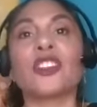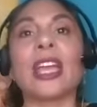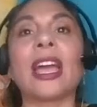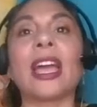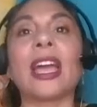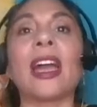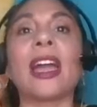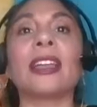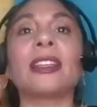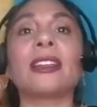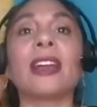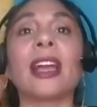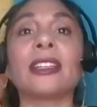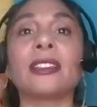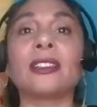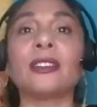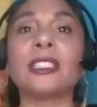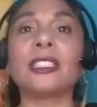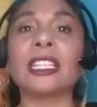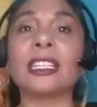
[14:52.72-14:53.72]
I
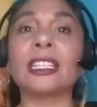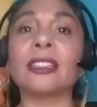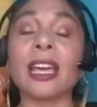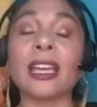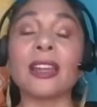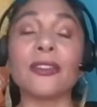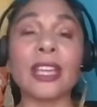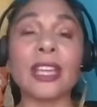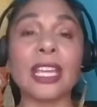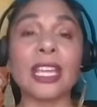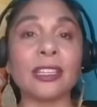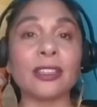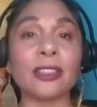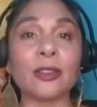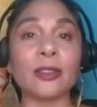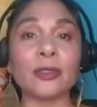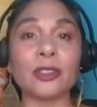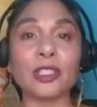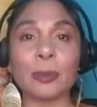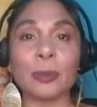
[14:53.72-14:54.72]
did a lot of
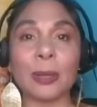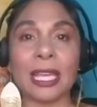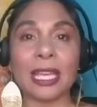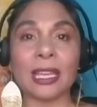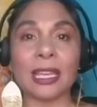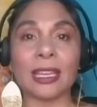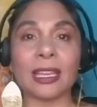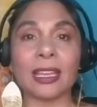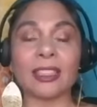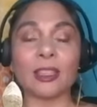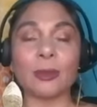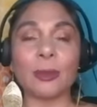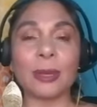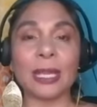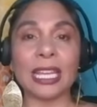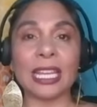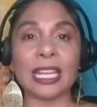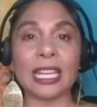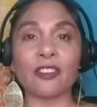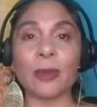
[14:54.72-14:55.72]
keynote speaking in the
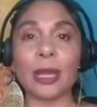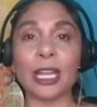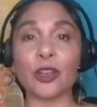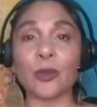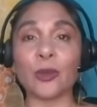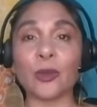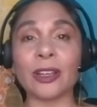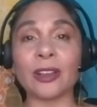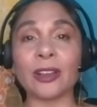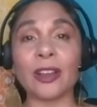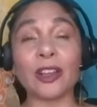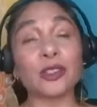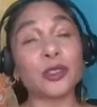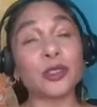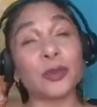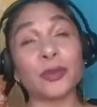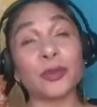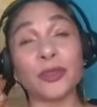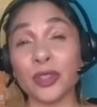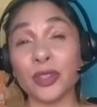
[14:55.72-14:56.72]
beginning of my career on
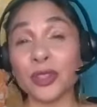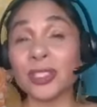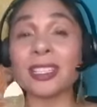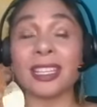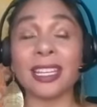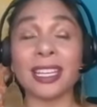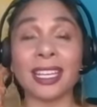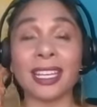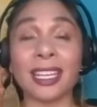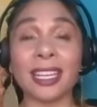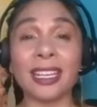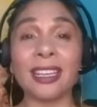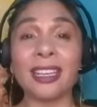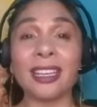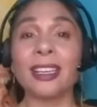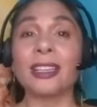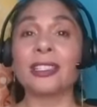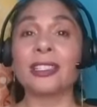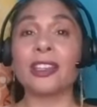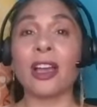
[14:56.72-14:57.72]
diversity,
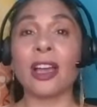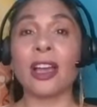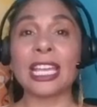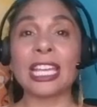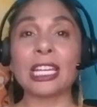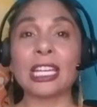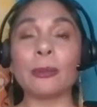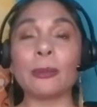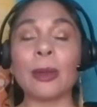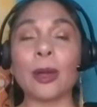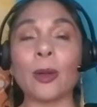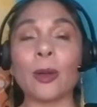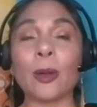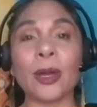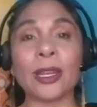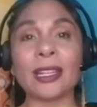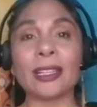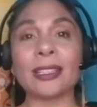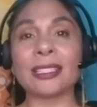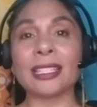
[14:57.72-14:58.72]
talking about
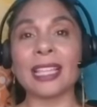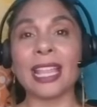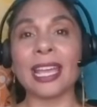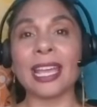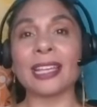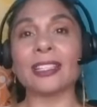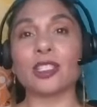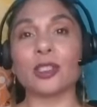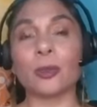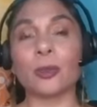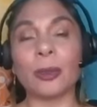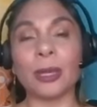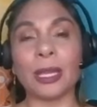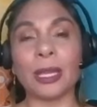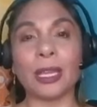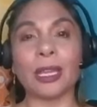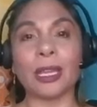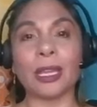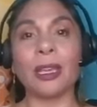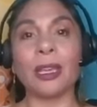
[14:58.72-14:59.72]
what it's like to
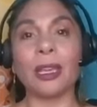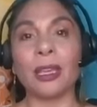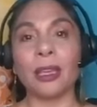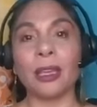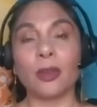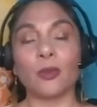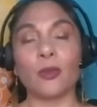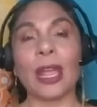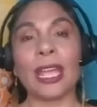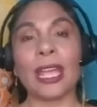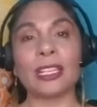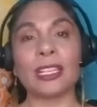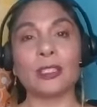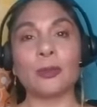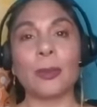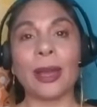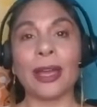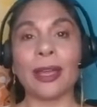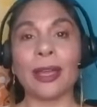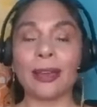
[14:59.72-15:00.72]
be raised
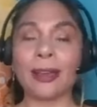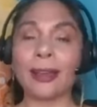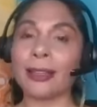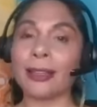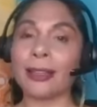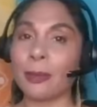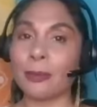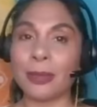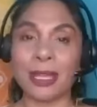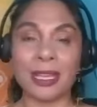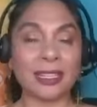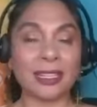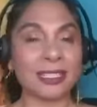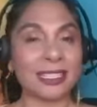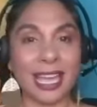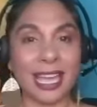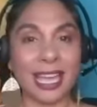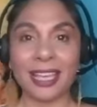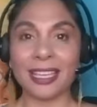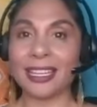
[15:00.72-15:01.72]
by a Colombian
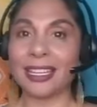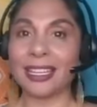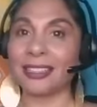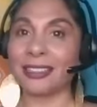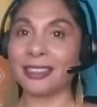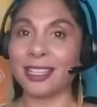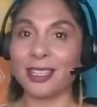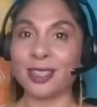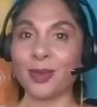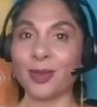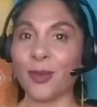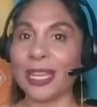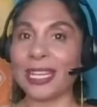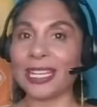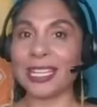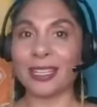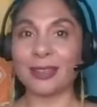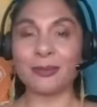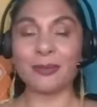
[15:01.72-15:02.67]
dad and a Lithuanian